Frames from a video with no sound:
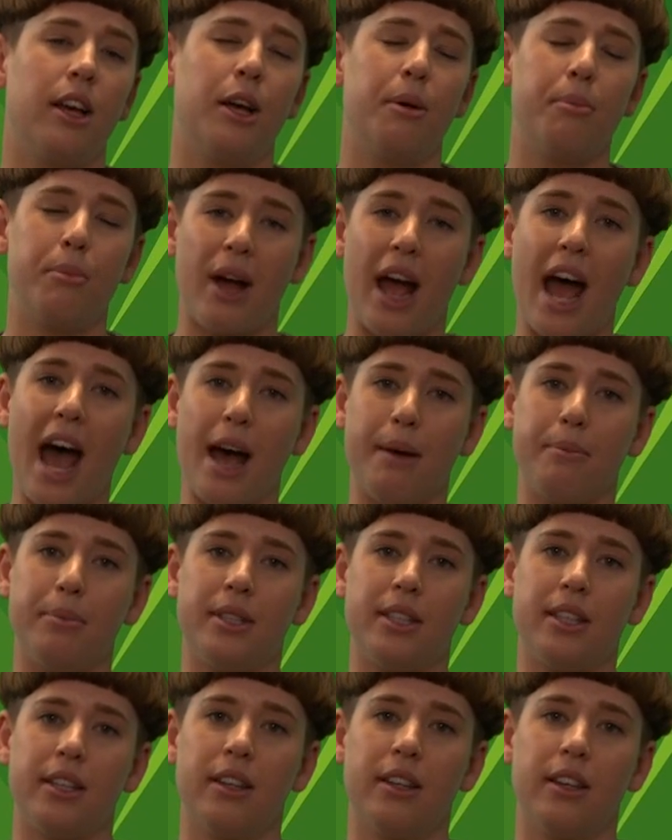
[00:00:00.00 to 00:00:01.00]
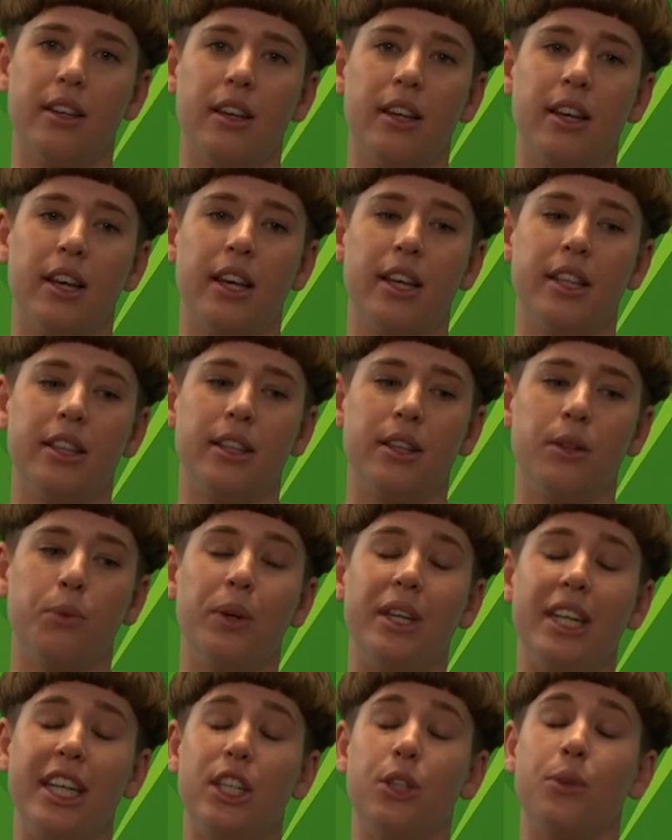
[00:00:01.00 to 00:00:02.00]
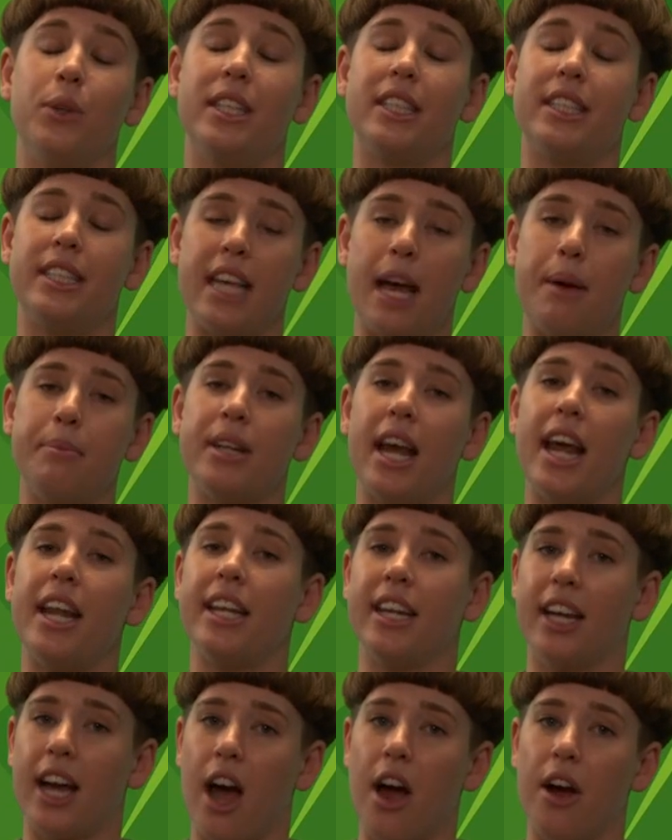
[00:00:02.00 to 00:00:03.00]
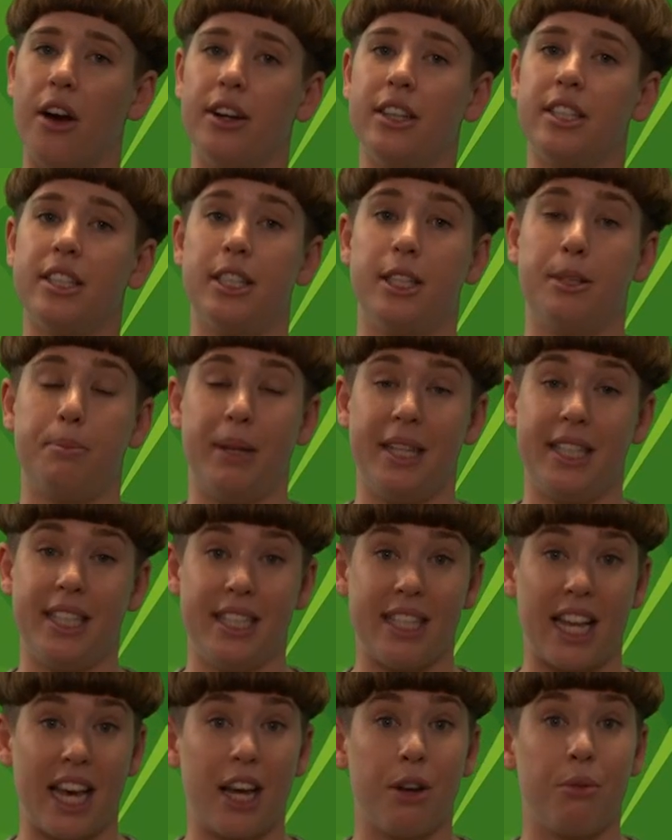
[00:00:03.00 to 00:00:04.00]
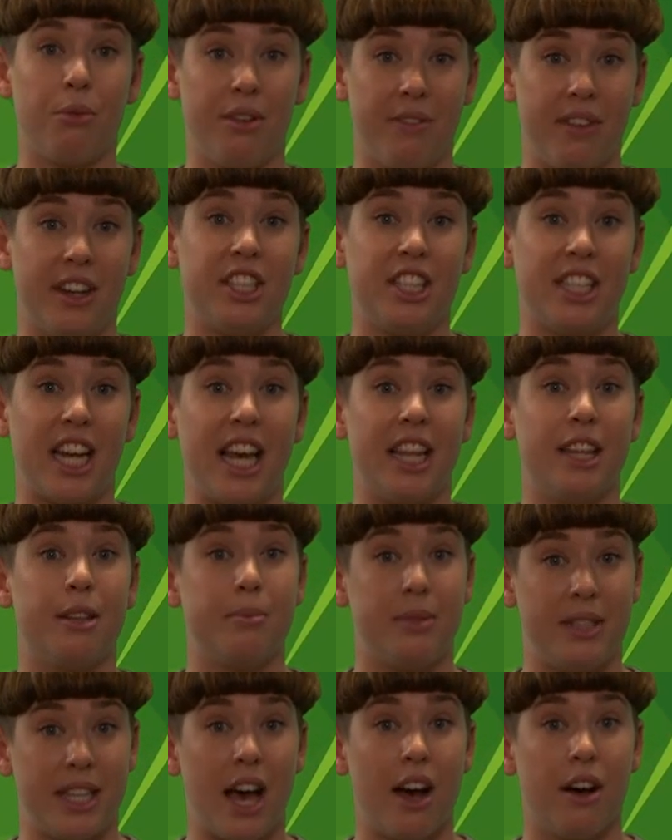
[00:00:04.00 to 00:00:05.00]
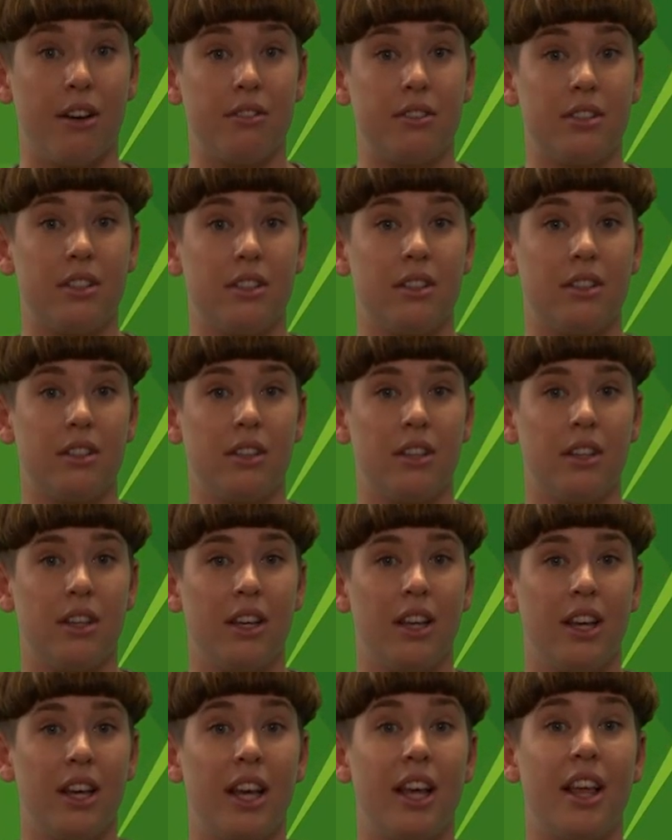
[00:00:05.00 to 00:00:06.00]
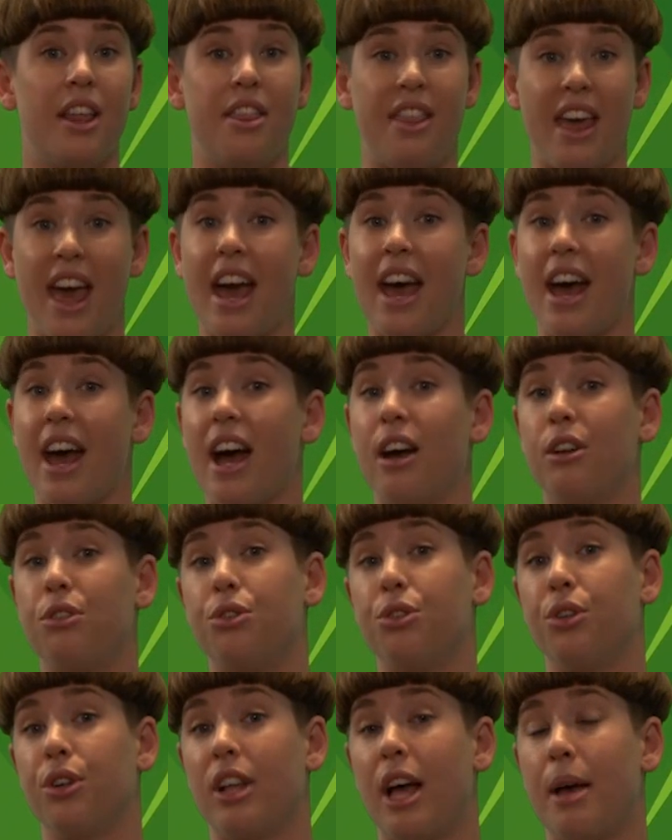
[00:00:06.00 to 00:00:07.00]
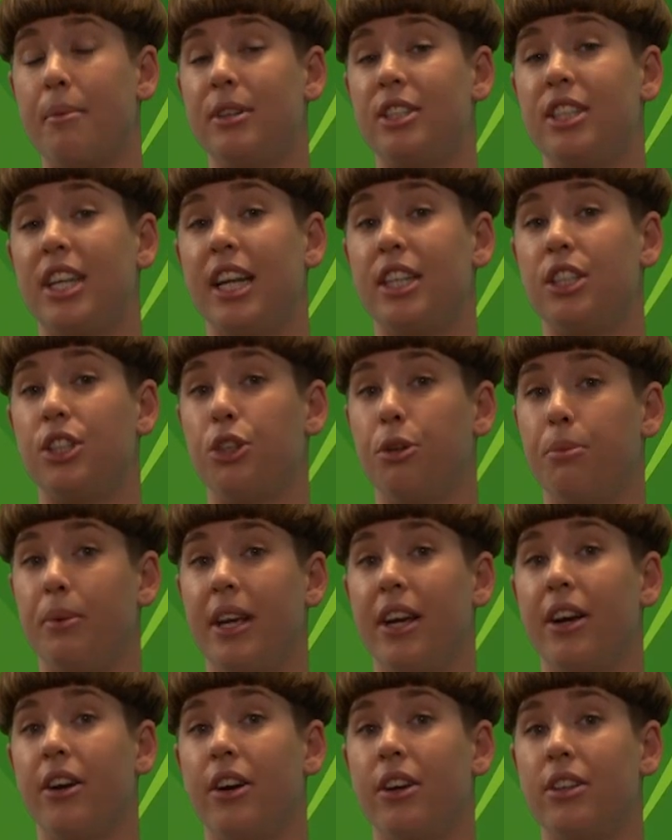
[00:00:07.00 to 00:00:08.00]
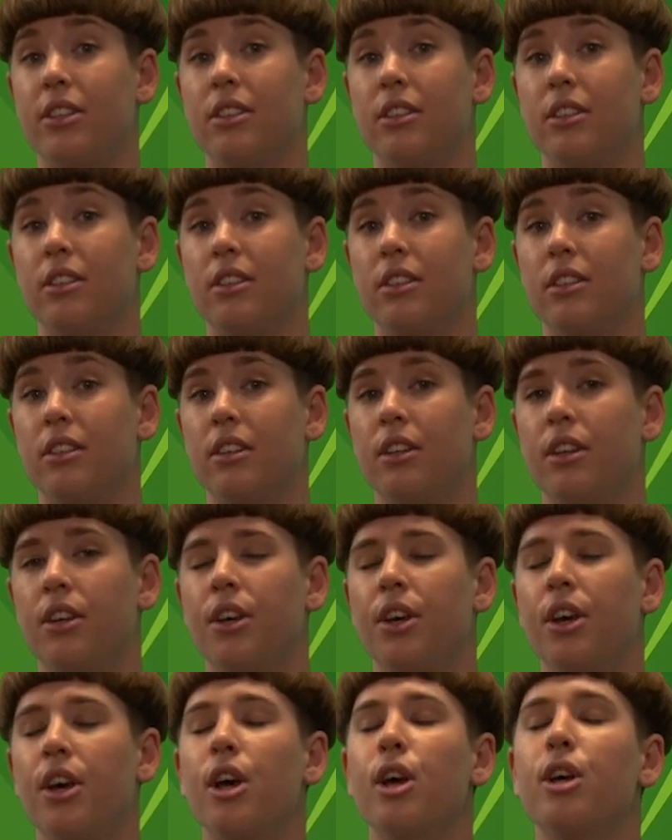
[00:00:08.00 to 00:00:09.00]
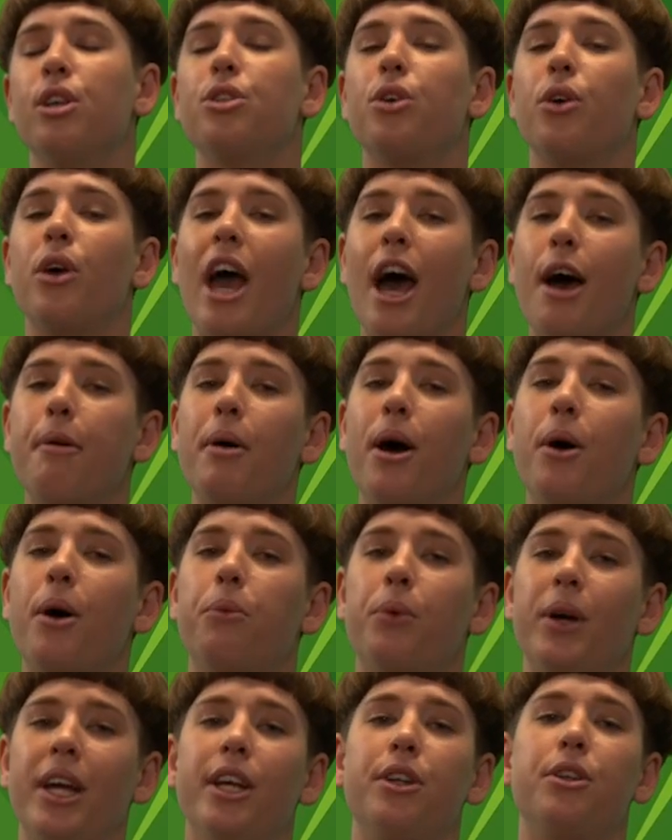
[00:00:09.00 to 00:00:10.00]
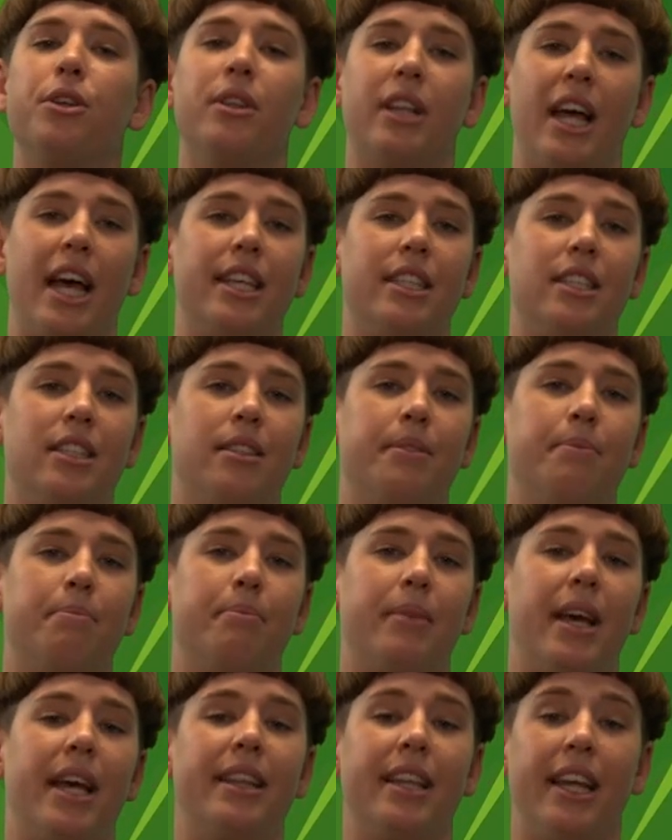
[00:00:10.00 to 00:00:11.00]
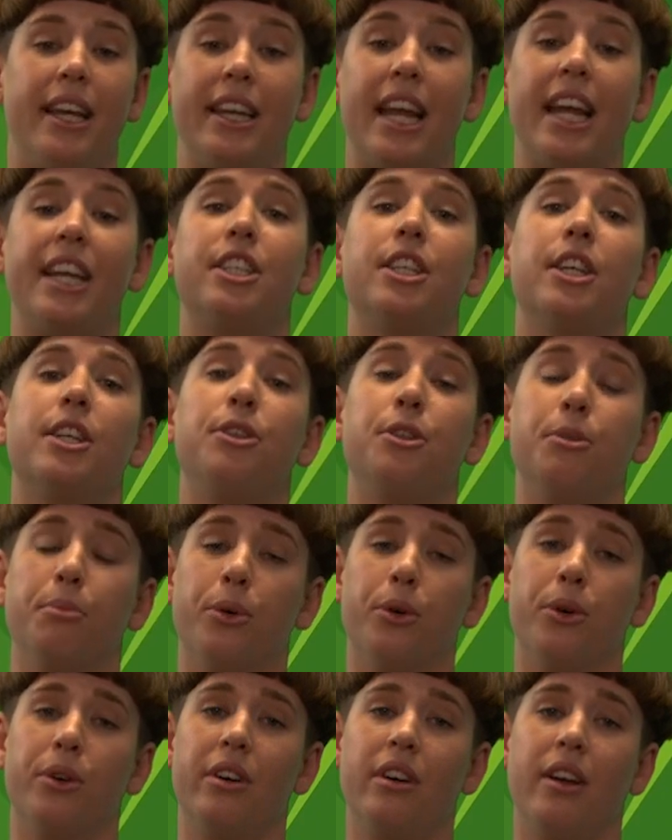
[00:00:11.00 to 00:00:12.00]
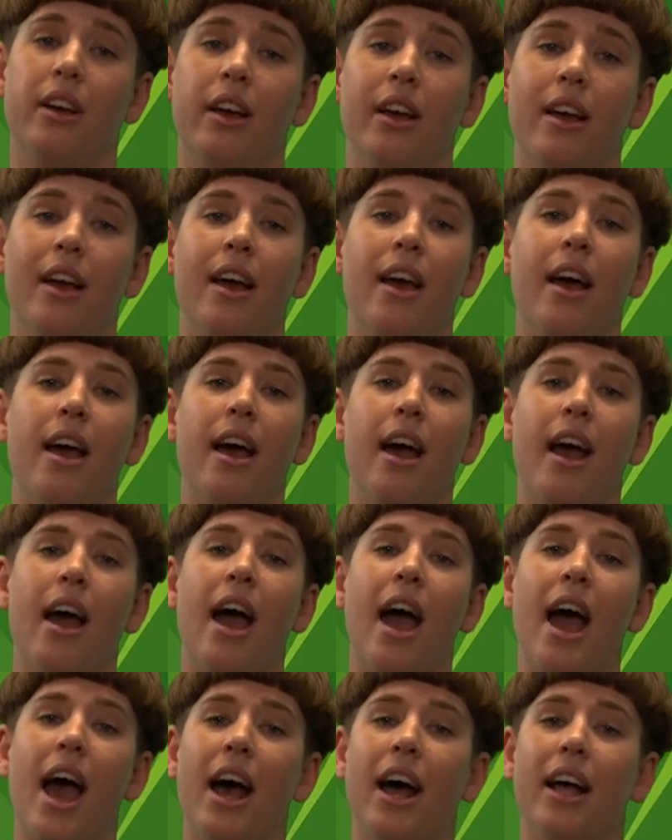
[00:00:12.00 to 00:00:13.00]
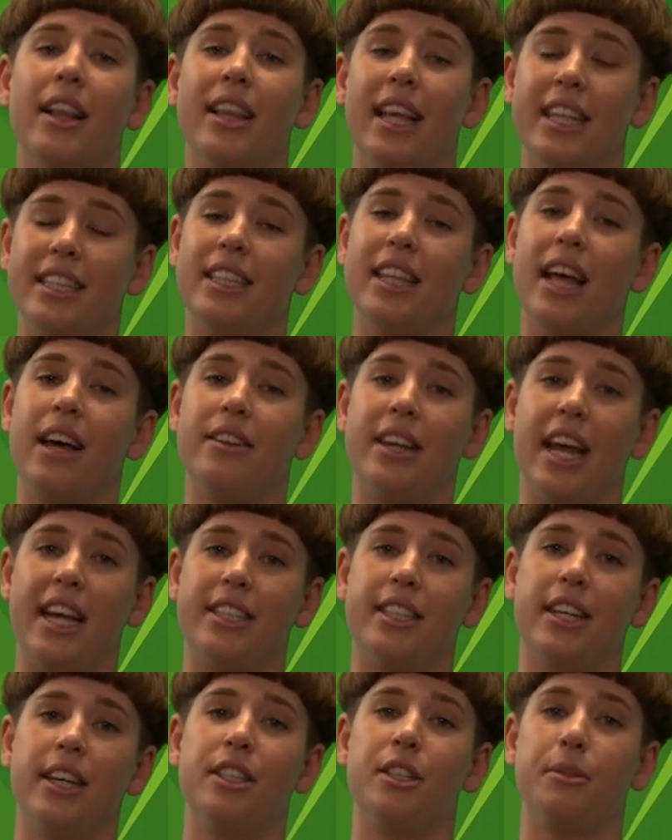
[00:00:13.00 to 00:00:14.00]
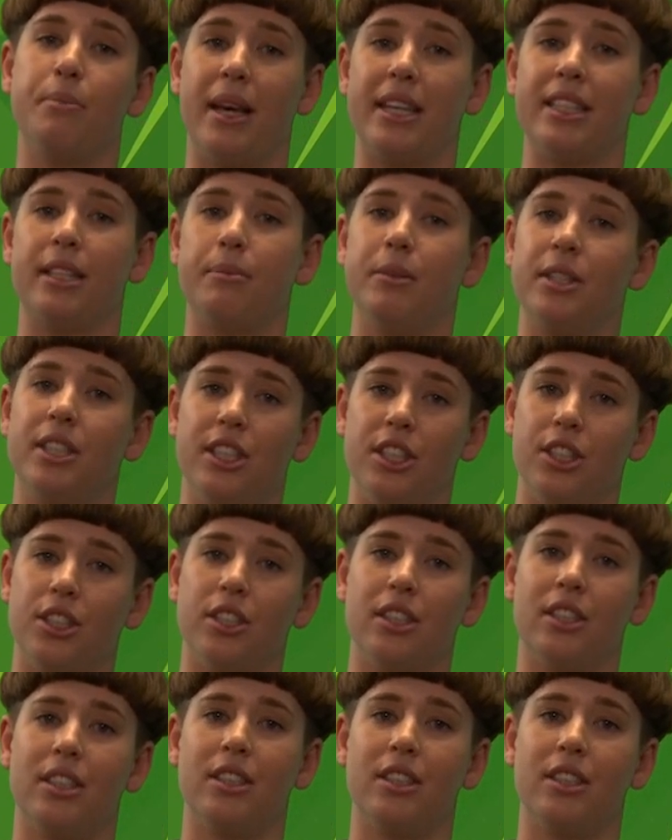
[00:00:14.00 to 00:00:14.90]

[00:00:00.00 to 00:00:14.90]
Perhaps we need to accept and encourage the species that can revegetate themselves. They're our true climate change superheroes. So how about we do less and let nature do more? Let's allow nature to make some decisions.